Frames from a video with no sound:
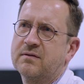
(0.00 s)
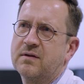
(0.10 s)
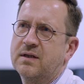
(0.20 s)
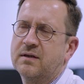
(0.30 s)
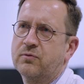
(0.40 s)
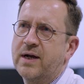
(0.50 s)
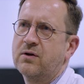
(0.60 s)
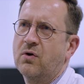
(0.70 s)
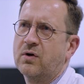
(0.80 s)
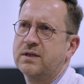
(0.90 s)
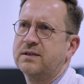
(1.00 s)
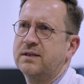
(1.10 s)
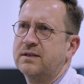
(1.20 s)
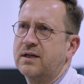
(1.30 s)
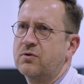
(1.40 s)
recorded
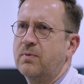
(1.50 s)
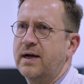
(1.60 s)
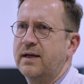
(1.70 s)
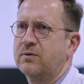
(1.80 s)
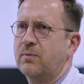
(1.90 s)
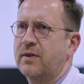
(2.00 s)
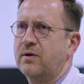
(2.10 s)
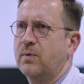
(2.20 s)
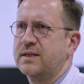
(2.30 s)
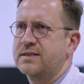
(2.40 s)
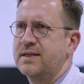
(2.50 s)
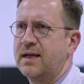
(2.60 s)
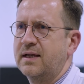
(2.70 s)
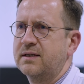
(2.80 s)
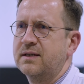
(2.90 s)
and acquired within 1
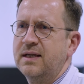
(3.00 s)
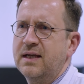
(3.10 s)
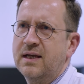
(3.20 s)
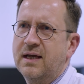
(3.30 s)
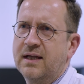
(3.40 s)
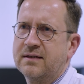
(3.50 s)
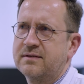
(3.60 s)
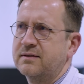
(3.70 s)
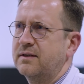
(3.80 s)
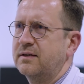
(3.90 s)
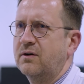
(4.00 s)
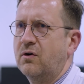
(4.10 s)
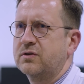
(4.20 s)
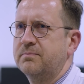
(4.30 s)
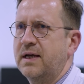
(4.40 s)
second, and
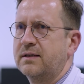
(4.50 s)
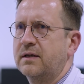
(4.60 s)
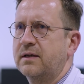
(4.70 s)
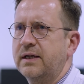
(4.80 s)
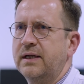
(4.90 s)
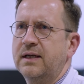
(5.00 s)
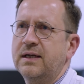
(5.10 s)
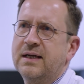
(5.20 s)
automatically